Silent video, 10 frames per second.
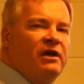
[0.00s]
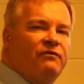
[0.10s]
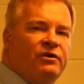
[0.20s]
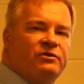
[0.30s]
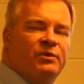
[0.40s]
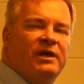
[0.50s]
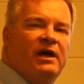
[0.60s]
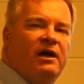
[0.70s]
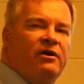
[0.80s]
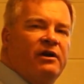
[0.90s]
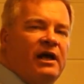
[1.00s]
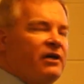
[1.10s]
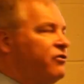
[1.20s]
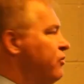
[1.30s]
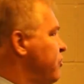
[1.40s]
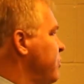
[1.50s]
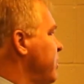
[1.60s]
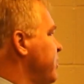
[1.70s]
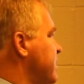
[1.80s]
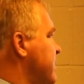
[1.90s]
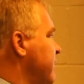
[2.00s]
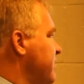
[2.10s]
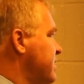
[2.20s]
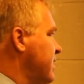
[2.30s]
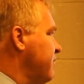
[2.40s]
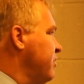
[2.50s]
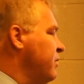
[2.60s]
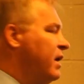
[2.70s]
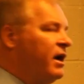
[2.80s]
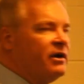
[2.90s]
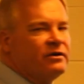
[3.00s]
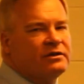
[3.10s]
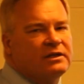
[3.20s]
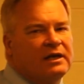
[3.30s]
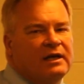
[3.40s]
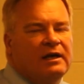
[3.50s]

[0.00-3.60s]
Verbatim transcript: efforts, we hired last year 277 new hires.